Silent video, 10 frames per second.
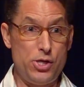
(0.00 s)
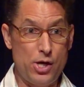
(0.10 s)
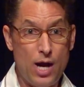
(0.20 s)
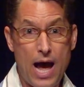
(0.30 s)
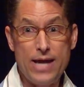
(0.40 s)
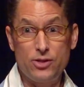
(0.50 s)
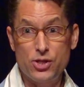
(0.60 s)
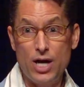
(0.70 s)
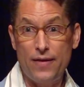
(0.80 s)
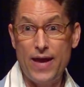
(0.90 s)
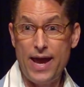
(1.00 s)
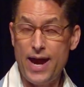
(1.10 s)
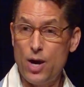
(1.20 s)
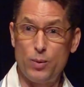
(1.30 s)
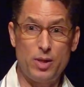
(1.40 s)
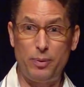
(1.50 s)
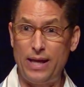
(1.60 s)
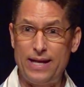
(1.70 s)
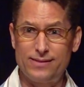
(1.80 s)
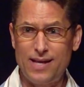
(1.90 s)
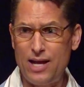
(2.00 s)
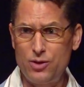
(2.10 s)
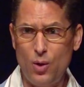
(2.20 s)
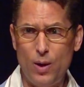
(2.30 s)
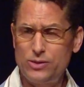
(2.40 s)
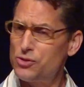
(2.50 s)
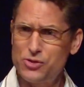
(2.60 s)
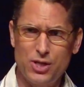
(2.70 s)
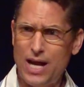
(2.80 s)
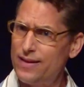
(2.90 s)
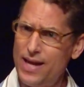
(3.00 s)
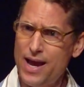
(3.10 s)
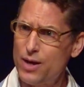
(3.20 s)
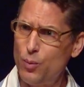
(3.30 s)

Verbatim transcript: you're hot, you turn on the air. When the planet's hot, no just turn on the air.